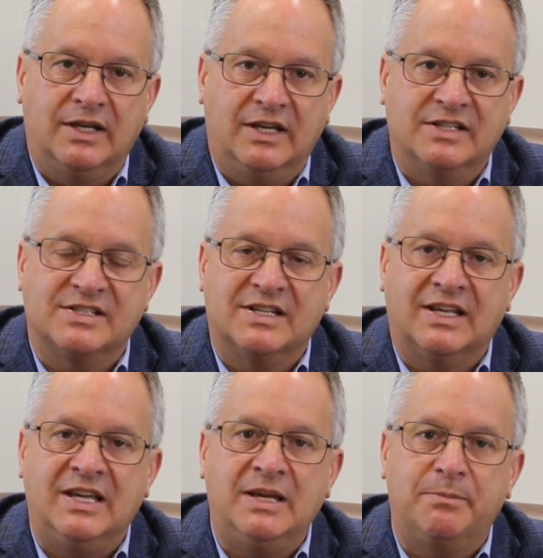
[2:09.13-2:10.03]
is to
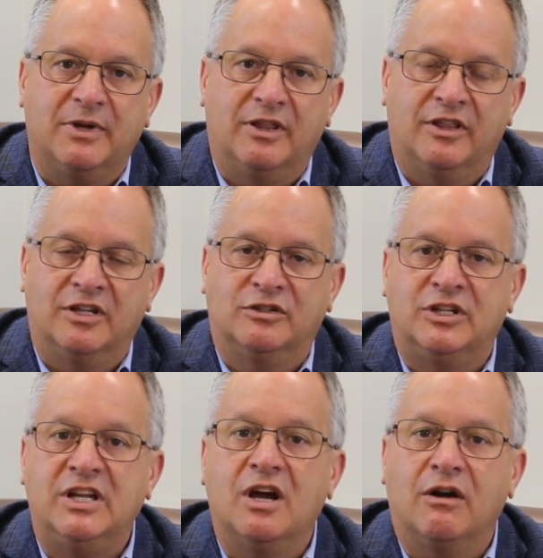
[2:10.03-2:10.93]
keep the
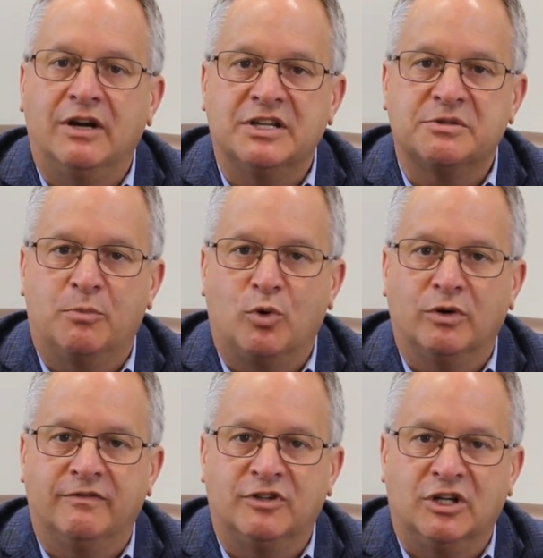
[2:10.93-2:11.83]
TRS
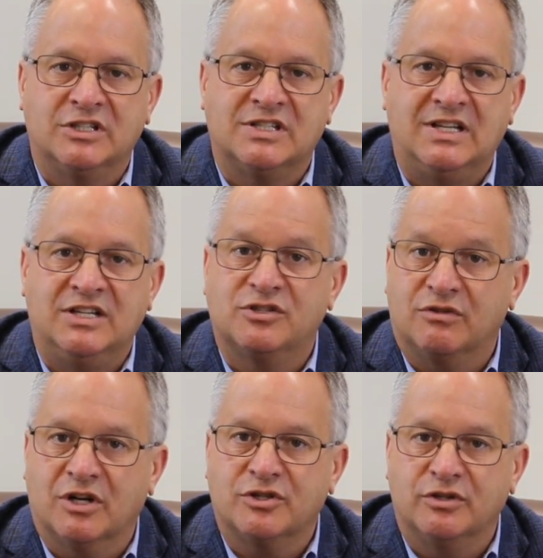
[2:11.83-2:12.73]
Board of Trustees
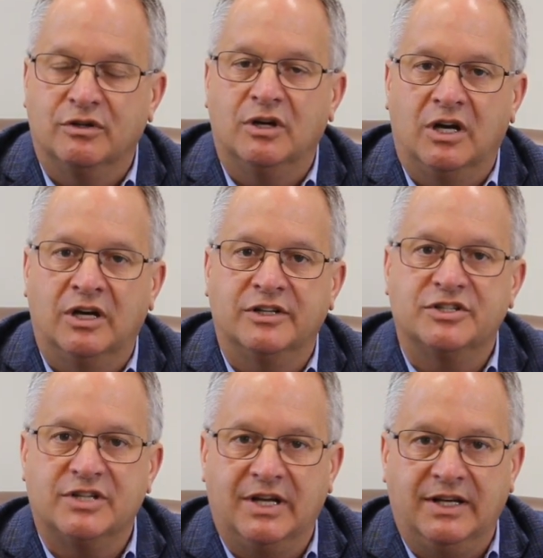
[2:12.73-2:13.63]
structure
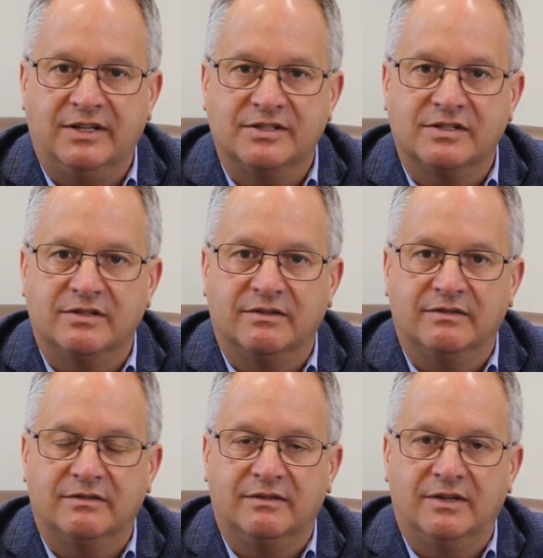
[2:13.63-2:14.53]
unchanged.
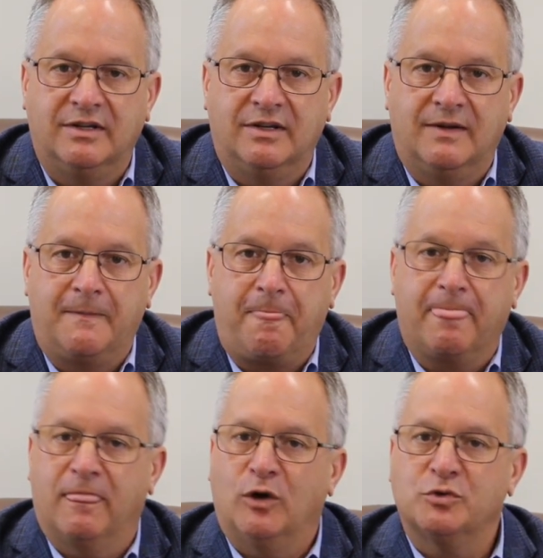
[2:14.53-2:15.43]

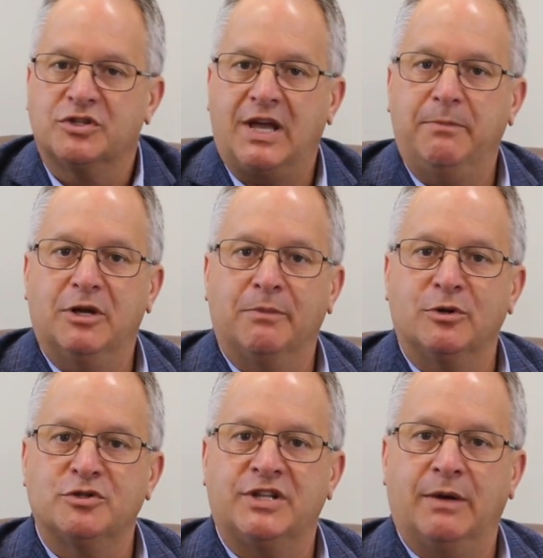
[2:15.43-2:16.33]
Those same
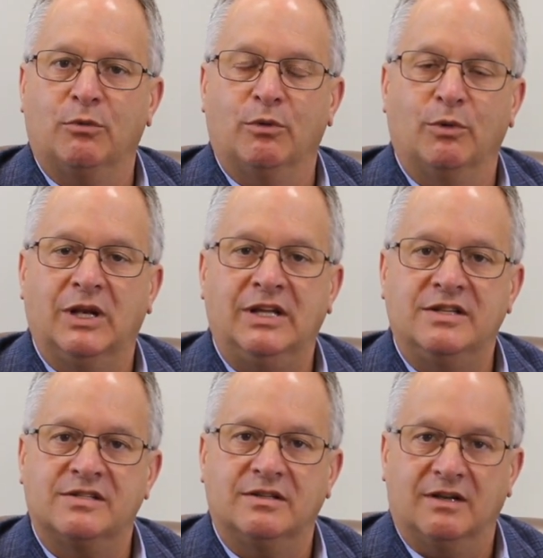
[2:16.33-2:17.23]
numbers that were
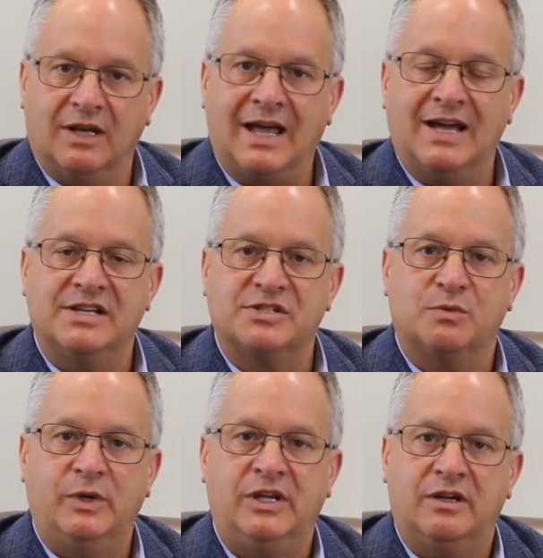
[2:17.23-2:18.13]
released
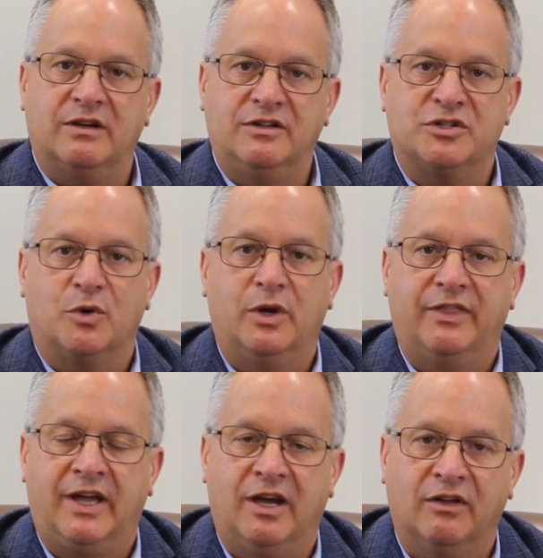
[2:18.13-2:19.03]
last week
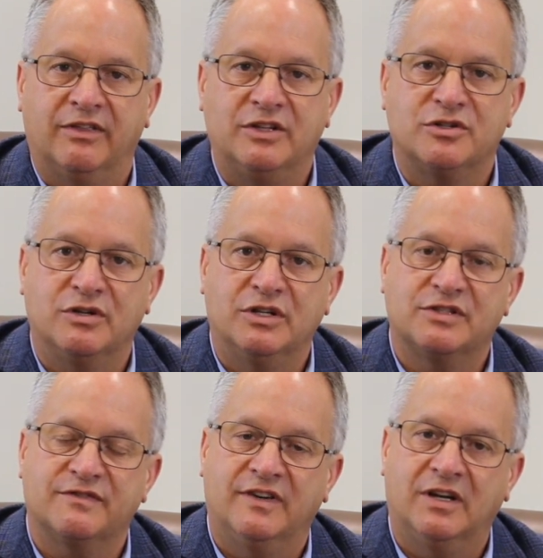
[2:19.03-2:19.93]
showing the health
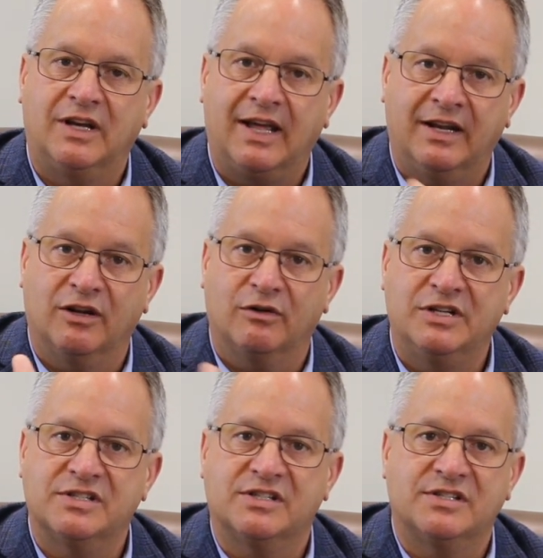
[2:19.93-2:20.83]
insurance fund had
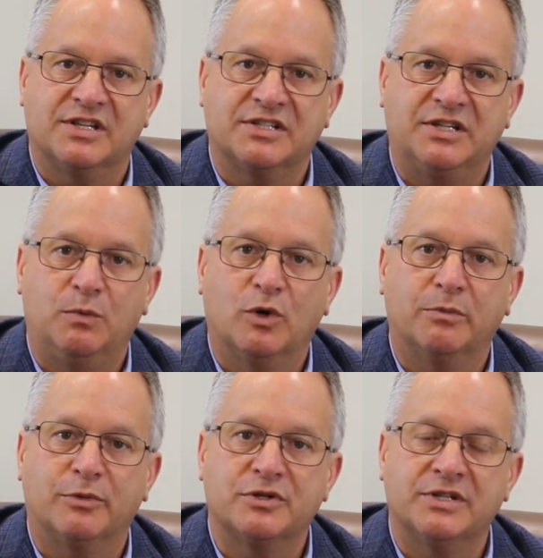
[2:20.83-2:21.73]
increased to
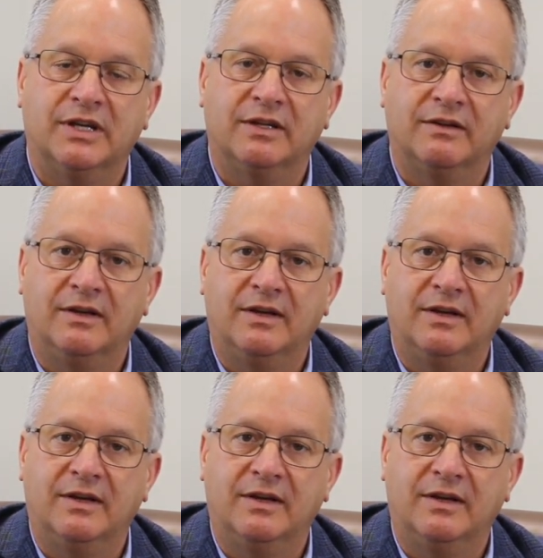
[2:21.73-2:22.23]
61%,